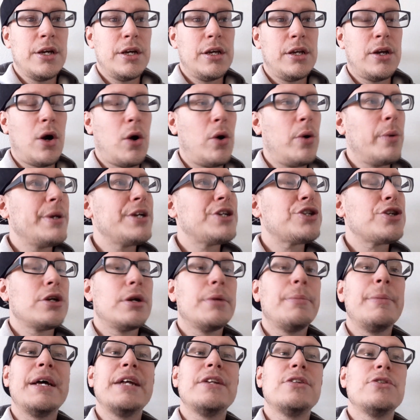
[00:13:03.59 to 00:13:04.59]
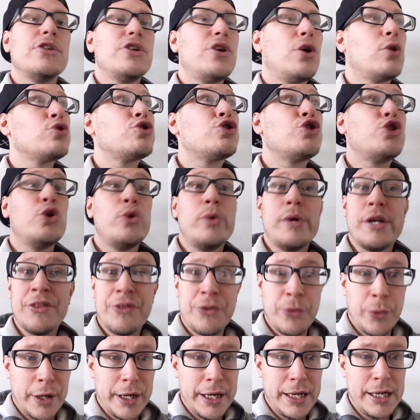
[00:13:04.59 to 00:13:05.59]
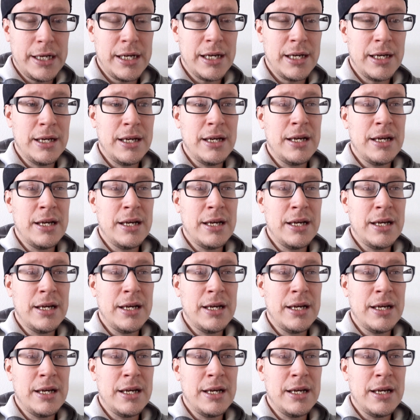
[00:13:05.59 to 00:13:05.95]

You know, and we should have been, you know, 2-3